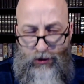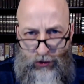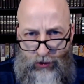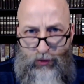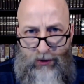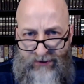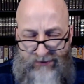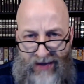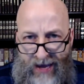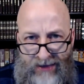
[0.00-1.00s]
to his
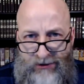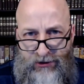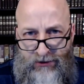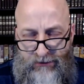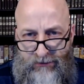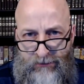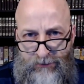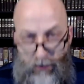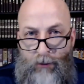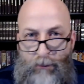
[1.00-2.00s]
actions.
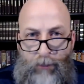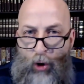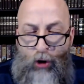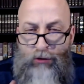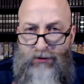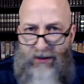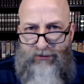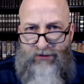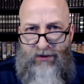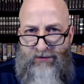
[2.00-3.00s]
Paul
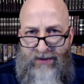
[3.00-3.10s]
tells us in